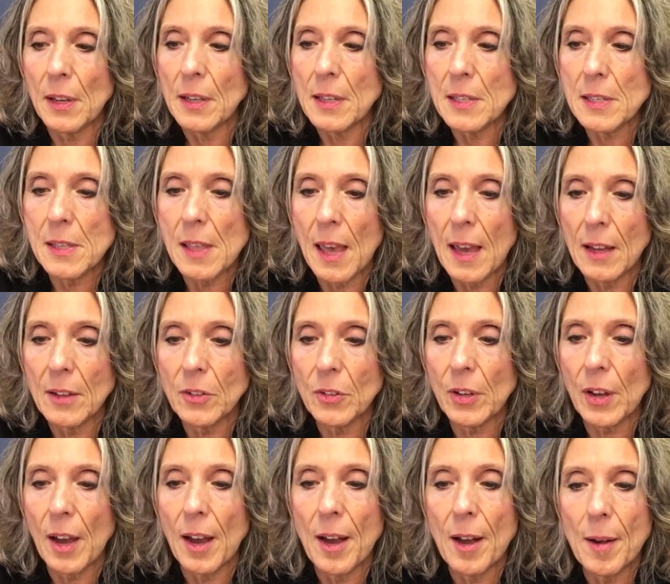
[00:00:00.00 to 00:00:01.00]
is that
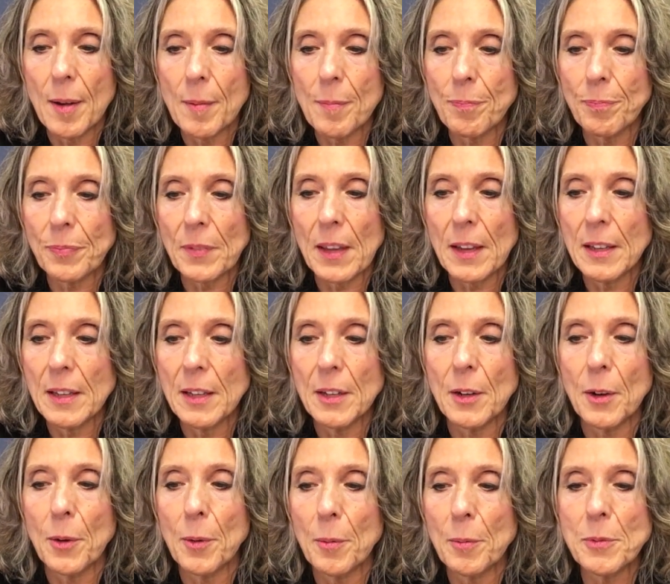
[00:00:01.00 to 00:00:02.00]
um, you
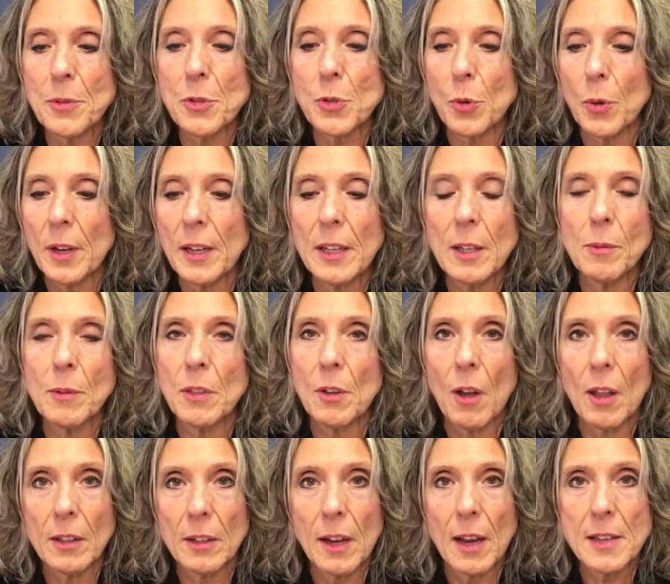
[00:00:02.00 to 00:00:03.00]
know, screening with
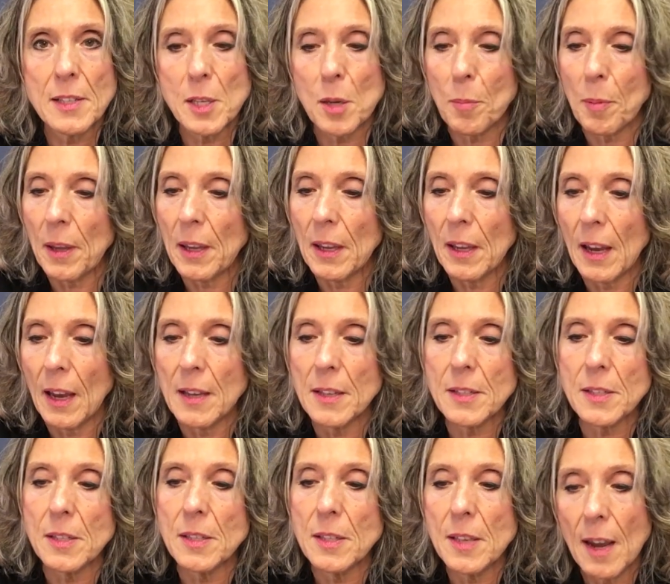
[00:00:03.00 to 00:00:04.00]
colonoscopy
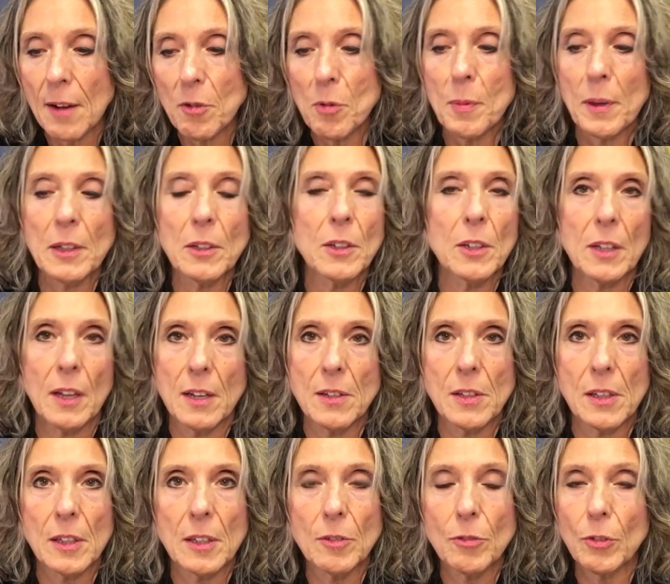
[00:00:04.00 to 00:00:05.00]
has never been a good
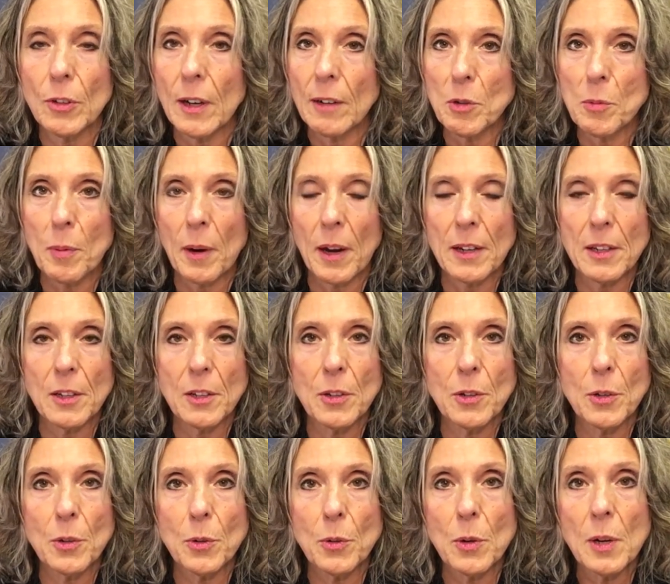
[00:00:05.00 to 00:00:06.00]
idea for everybody
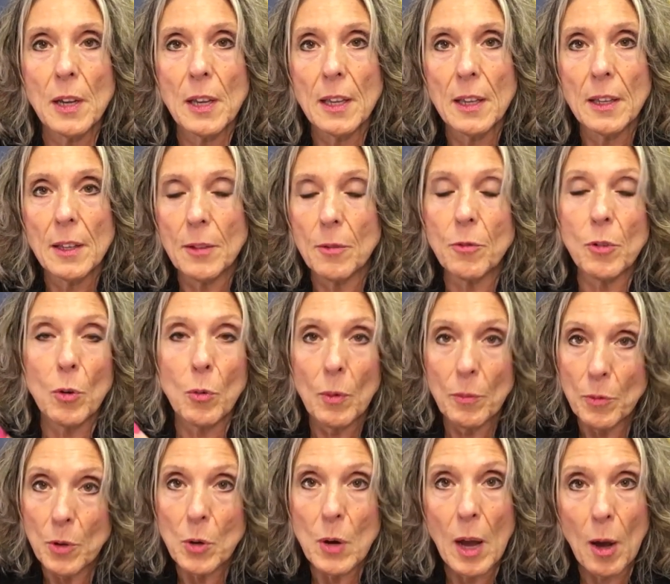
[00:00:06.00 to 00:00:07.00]
who, for
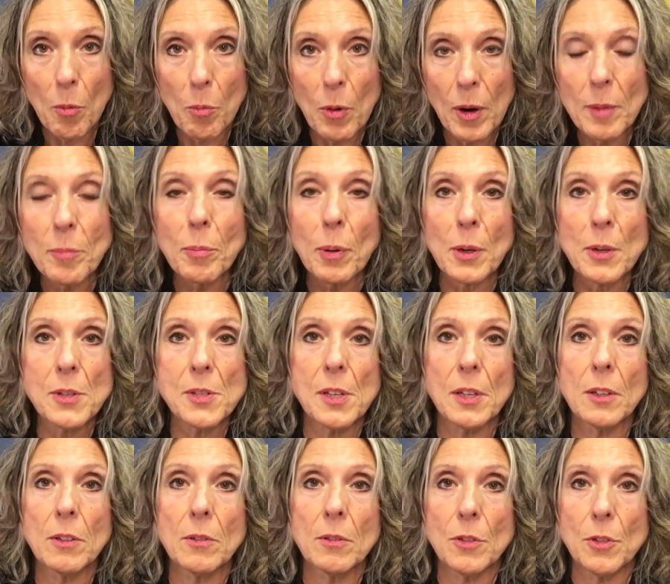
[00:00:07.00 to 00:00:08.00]
you help one
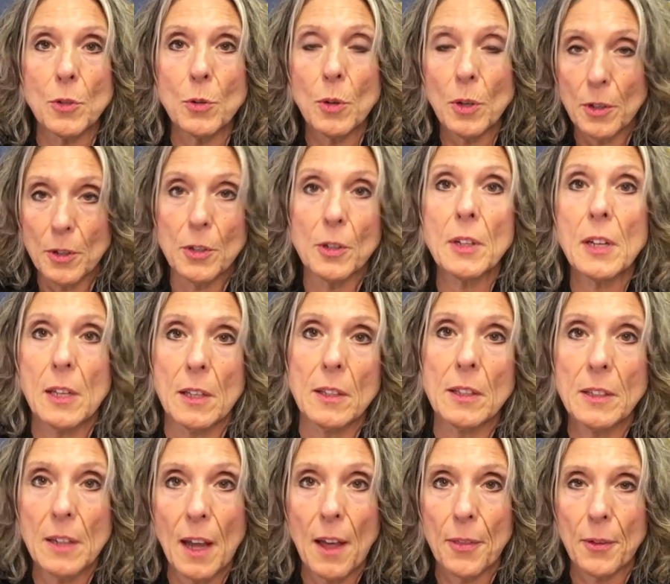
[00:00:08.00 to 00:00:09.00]
person, you hurt or
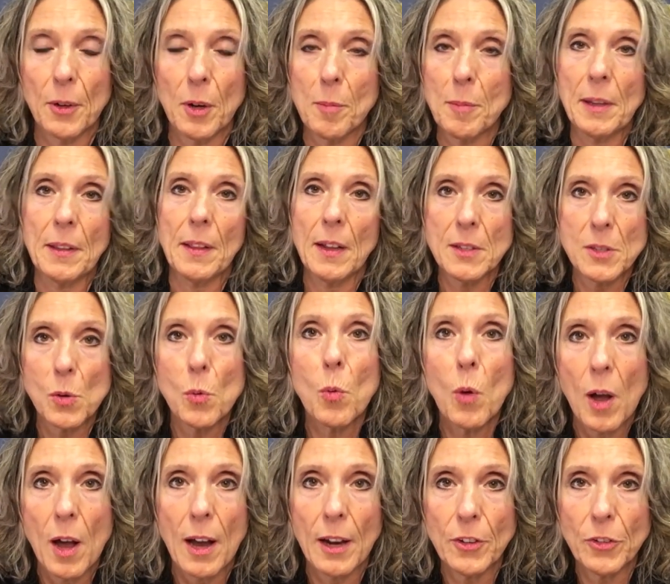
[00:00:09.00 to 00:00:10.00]
kill another. I mean, that's a
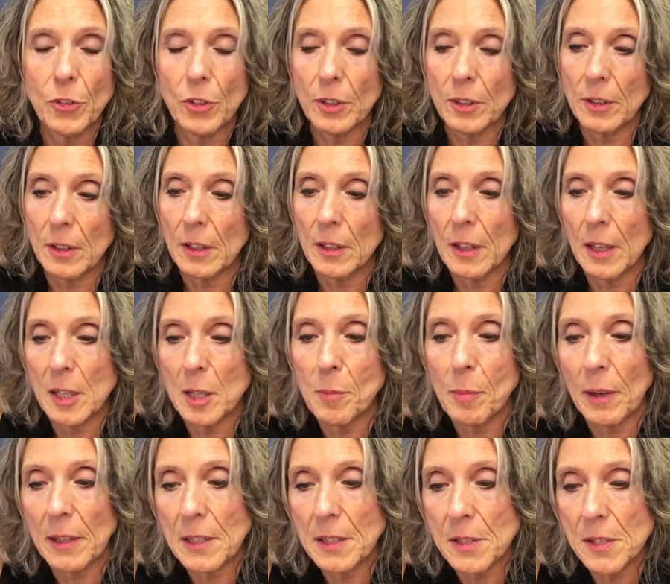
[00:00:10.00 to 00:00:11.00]
wash in, in
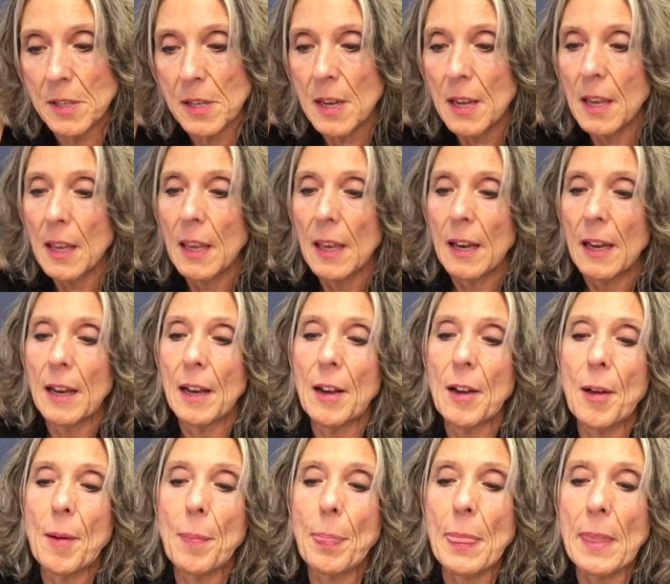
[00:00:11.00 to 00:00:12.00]
anybody's
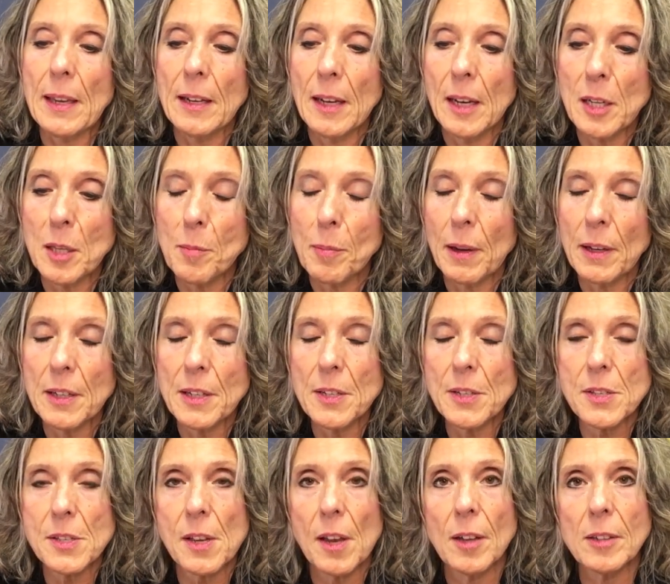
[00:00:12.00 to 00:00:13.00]
um, in
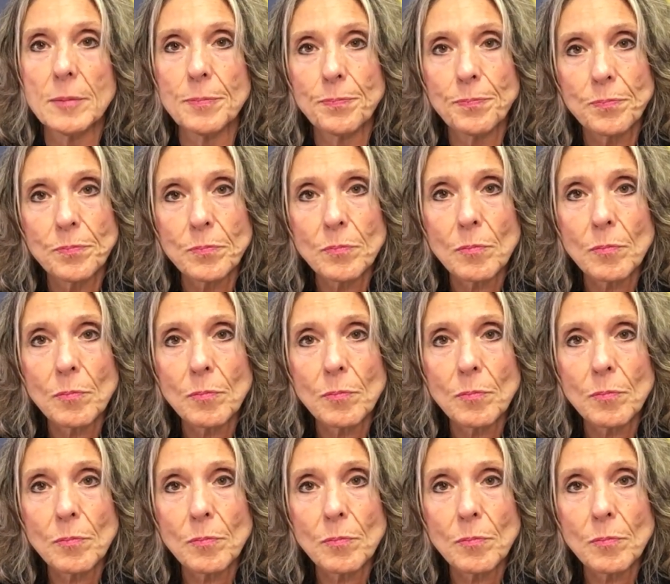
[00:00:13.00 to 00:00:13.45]
anybody's um,